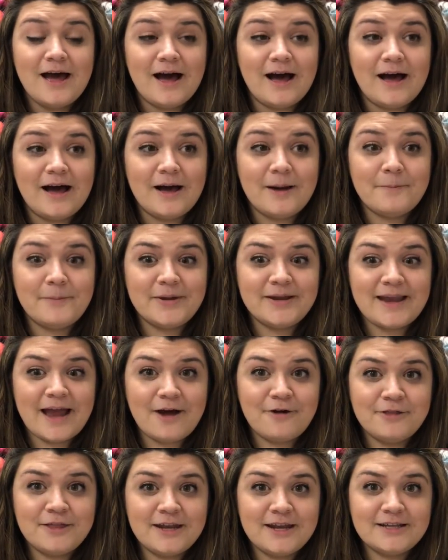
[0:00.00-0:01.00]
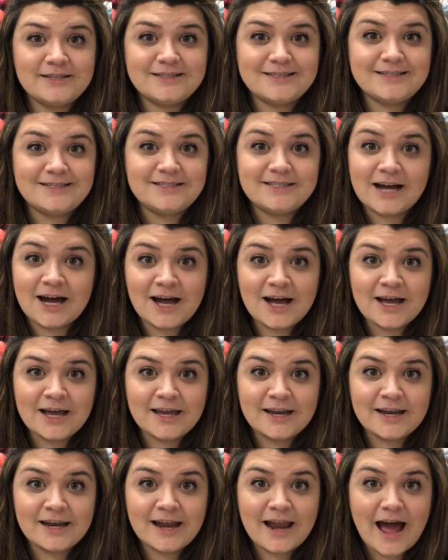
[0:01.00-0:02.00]
But now that it's
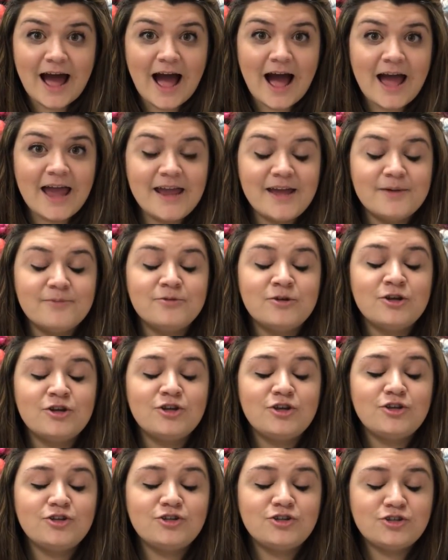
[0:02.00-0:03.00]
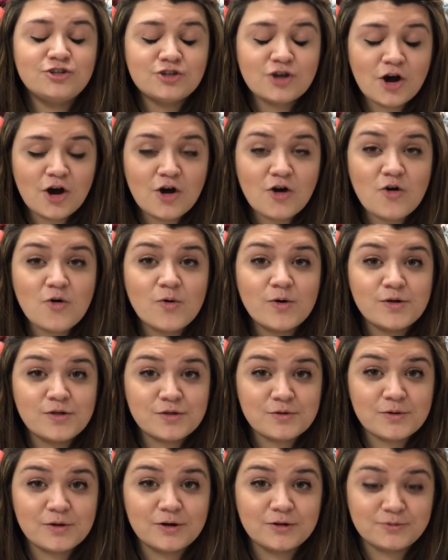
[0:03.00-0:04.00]
done, I am so
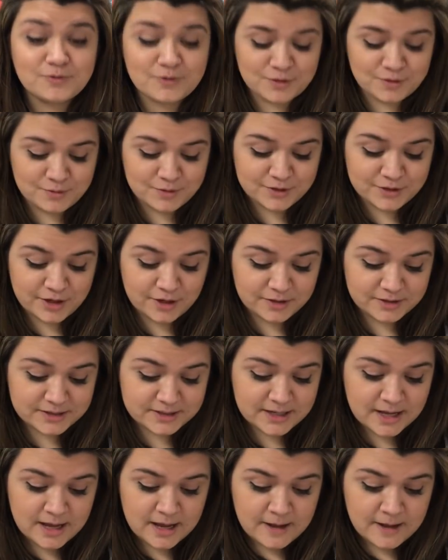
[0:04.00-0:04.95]
thrilled with the results.